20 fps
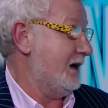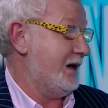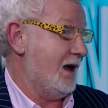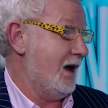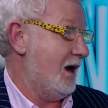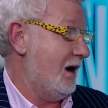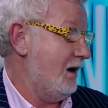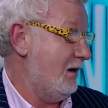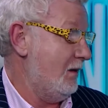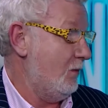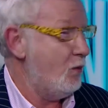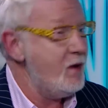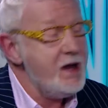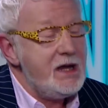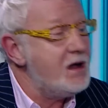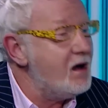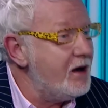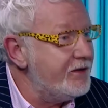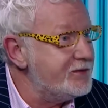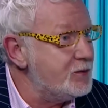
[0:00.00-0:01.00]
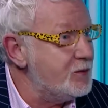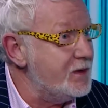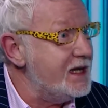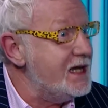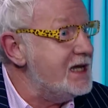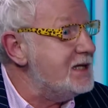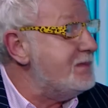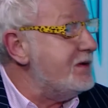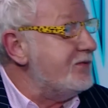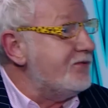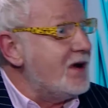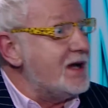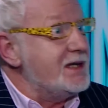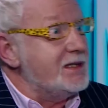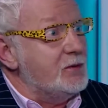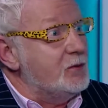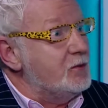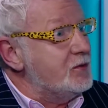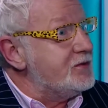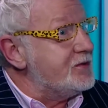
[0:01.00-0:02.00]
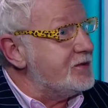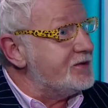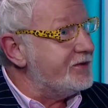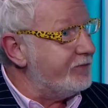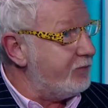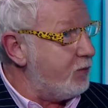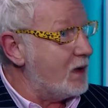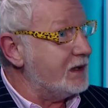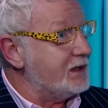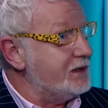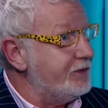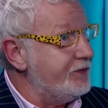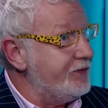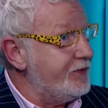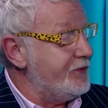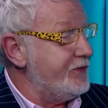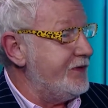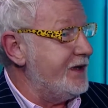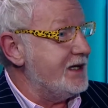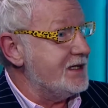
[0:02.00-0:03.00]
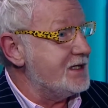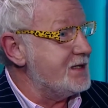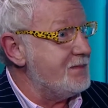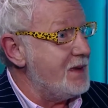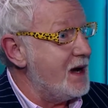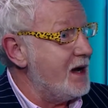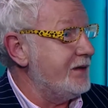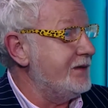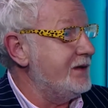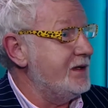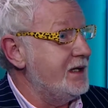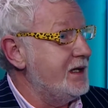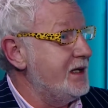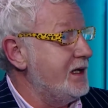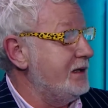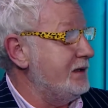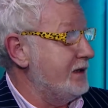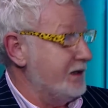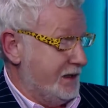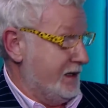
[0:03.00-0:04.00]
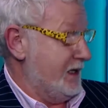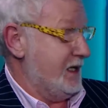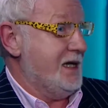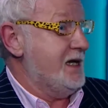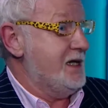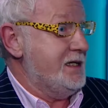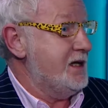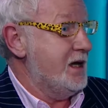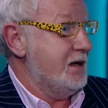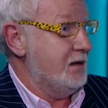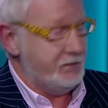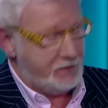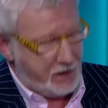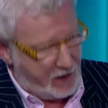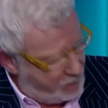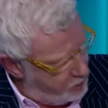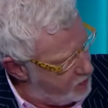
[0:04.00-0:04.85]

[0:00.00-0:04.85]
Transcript: ago, week after week, he's been writing all sorts of wonderful things about the EU. You